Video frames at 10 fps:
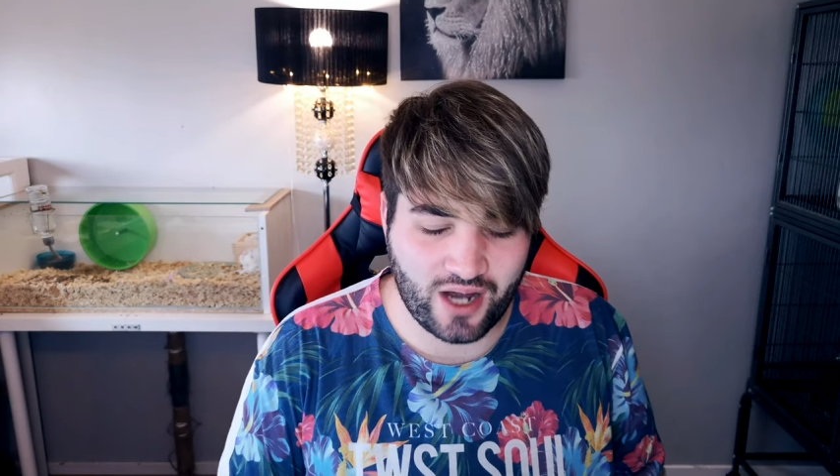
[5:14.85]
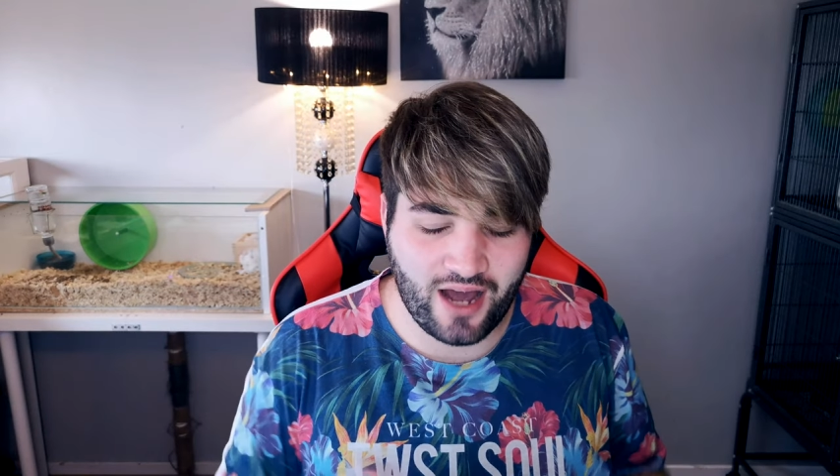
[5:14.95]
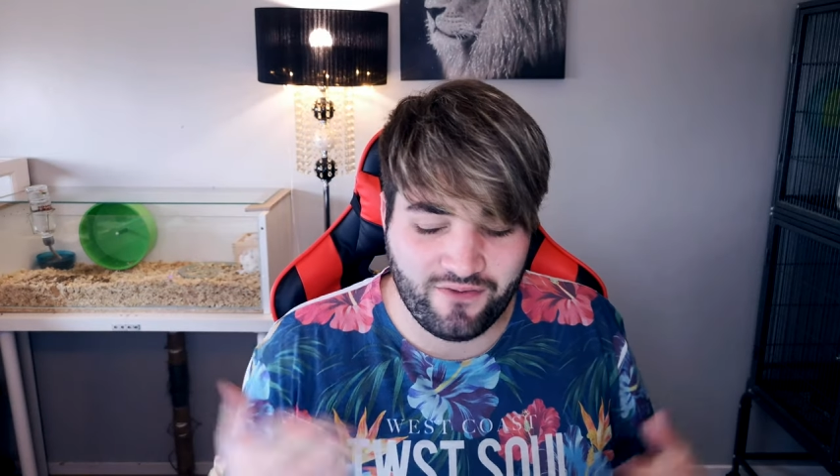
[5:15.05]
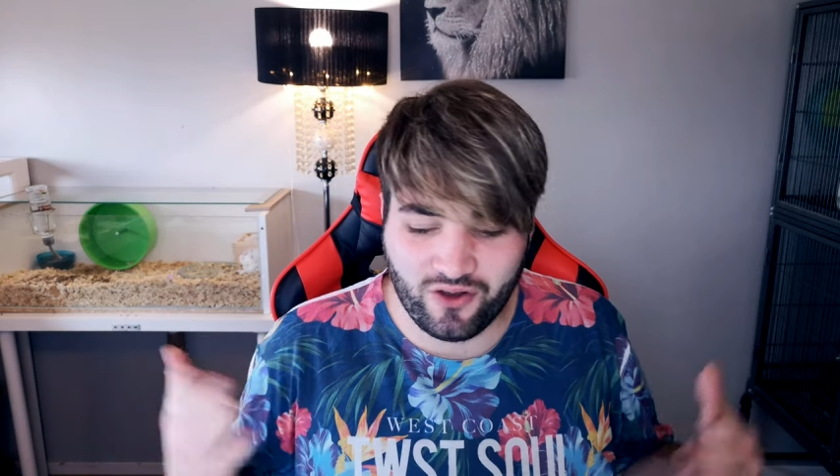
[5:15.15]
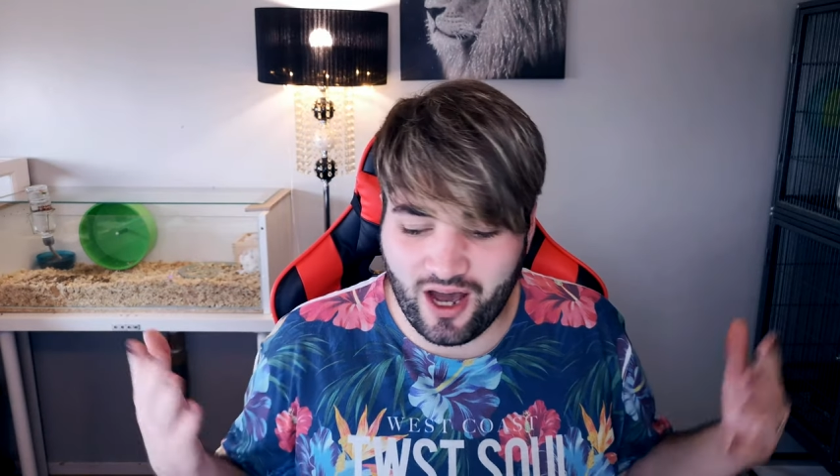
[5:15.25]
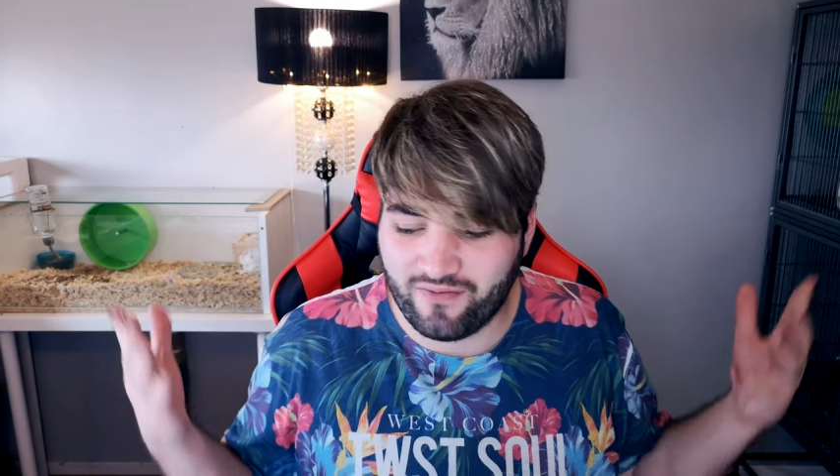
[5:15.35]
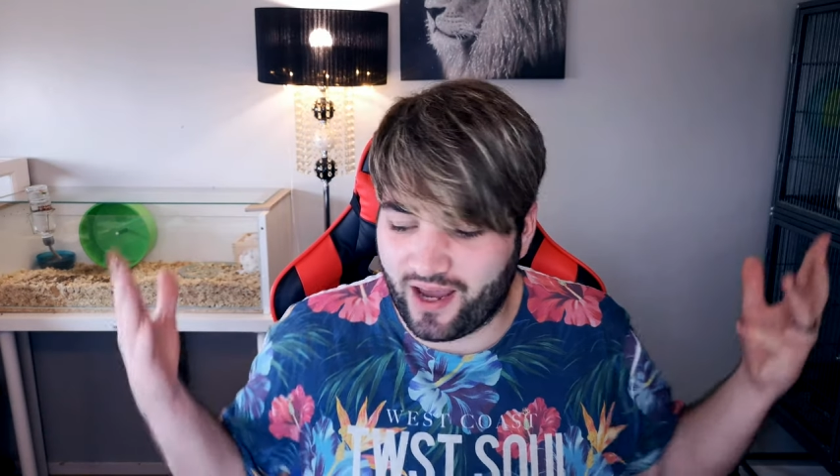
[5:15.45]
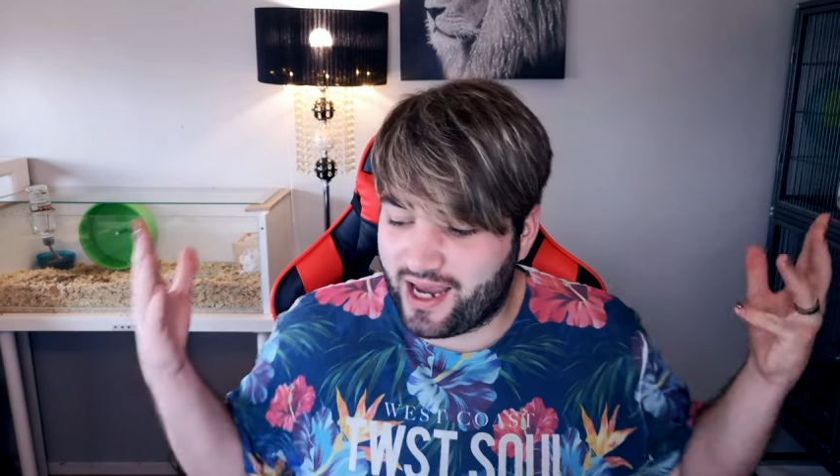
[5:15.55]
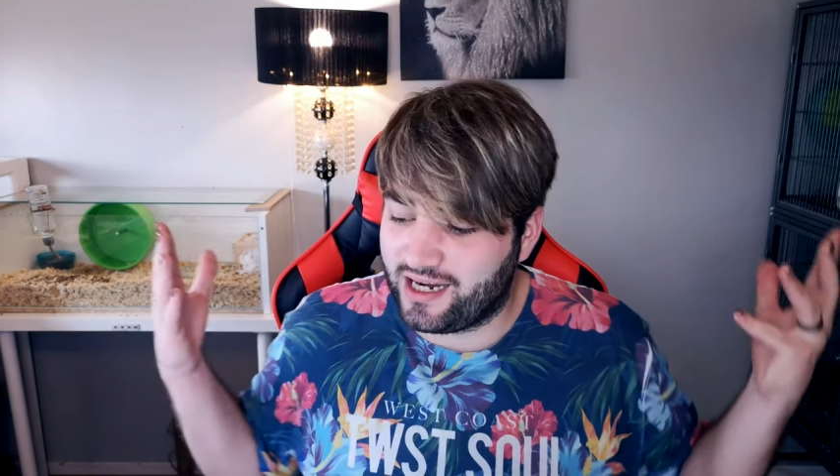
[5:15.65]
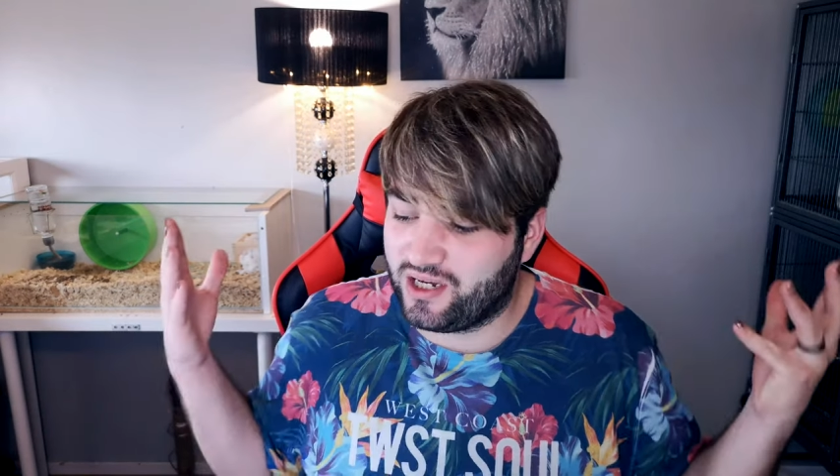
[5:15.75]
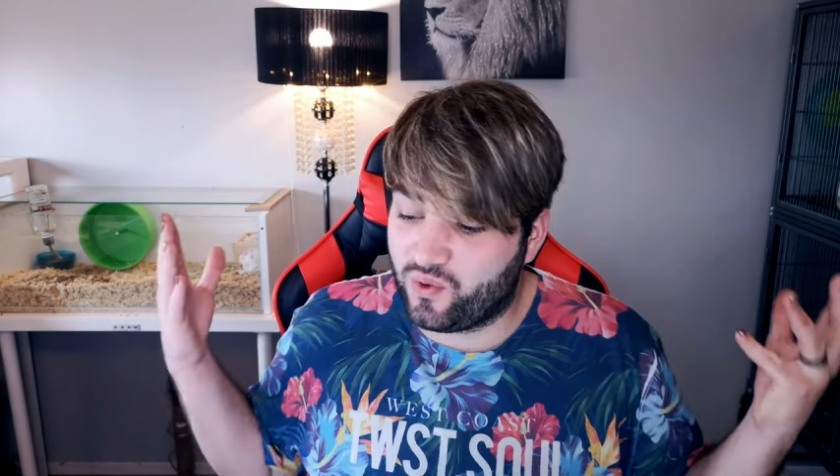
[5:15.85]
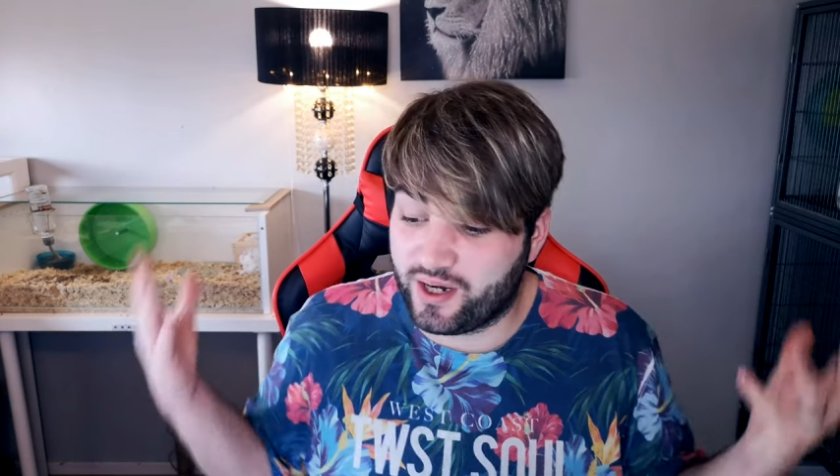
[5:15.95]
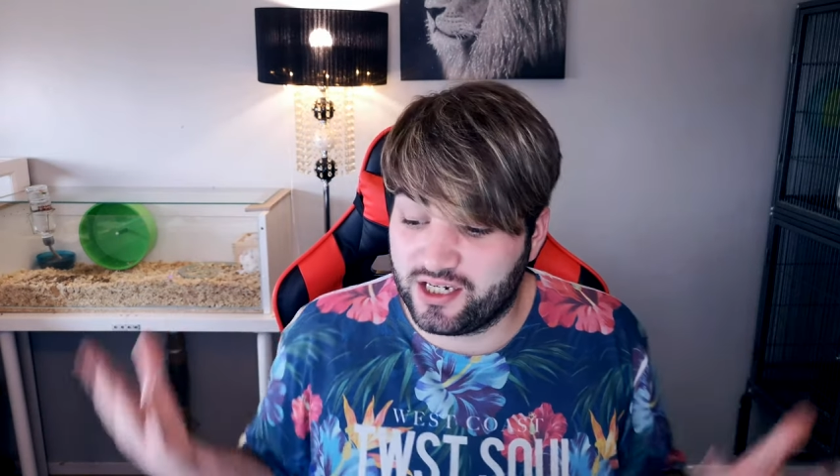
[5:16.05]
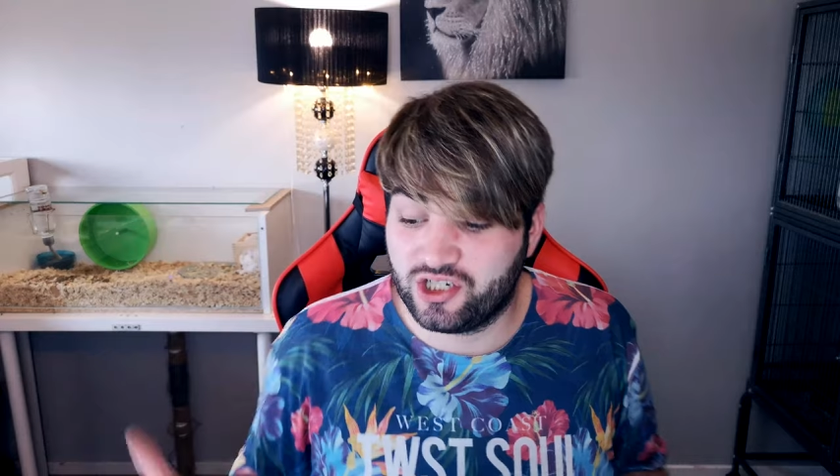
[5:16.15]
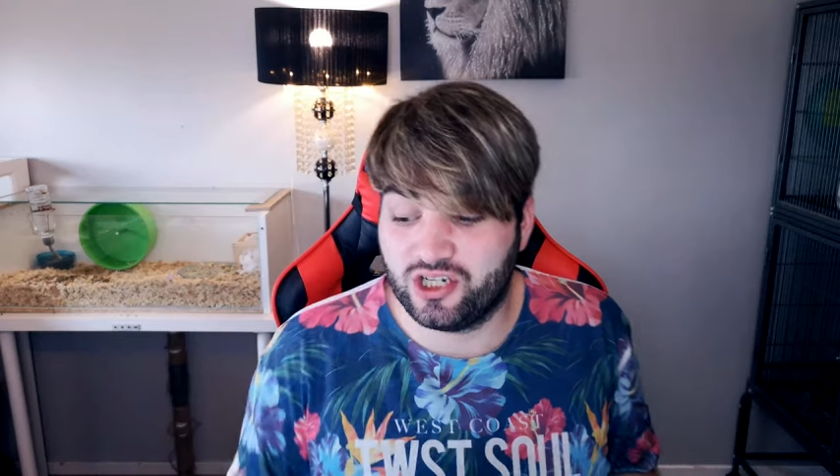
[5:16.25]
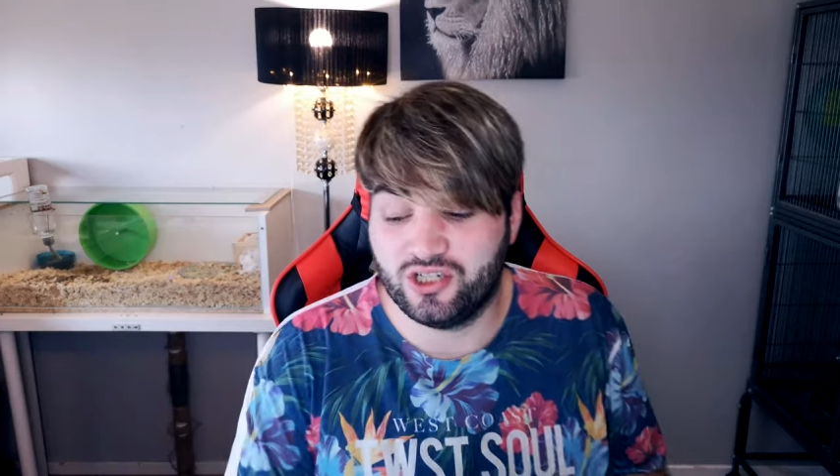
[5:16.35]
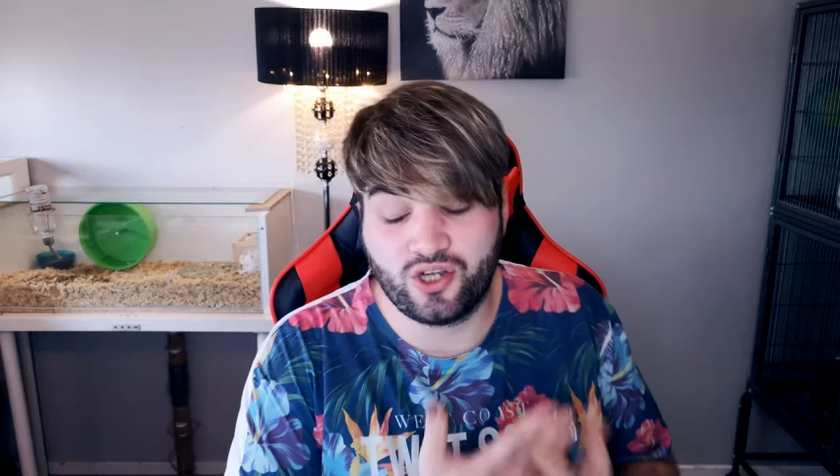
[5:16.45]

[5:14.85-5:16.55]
If you have any questions,